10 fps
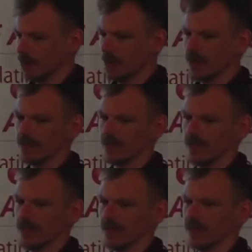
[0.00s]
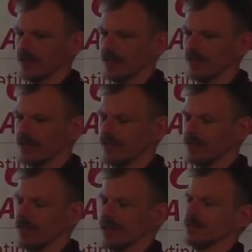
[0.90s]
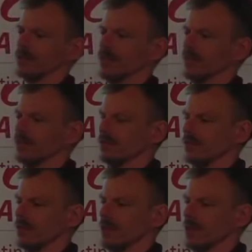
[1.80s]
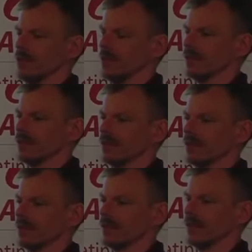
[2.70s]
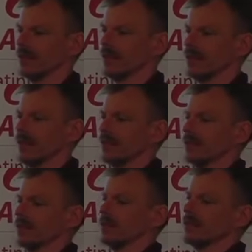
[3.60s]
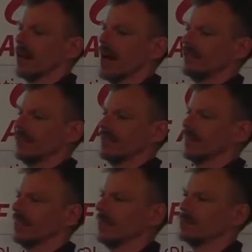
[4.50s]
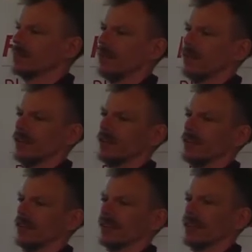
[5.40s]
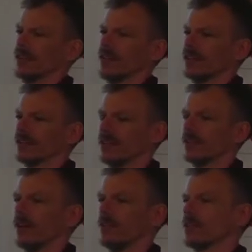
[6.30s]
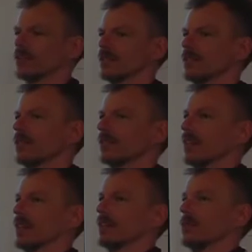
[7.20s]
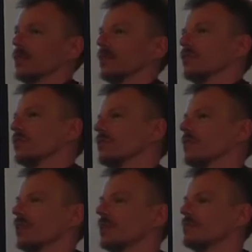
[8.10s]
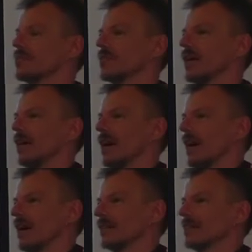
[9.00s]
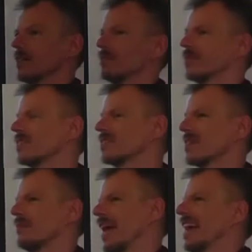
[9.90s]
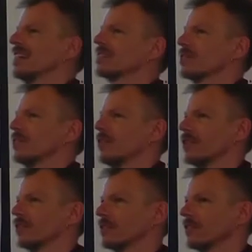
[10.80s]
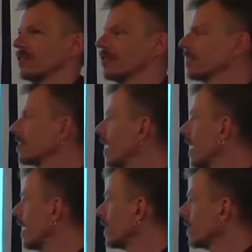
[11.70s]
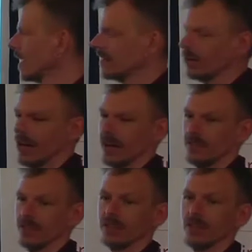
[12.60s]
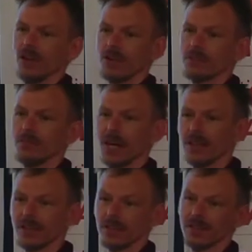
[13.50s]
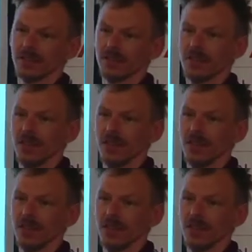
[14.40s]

One of the things with Beam is that you have this heap, or the generational garbage collector, with two heaps and some extra nurseries, and then you have these large binaries,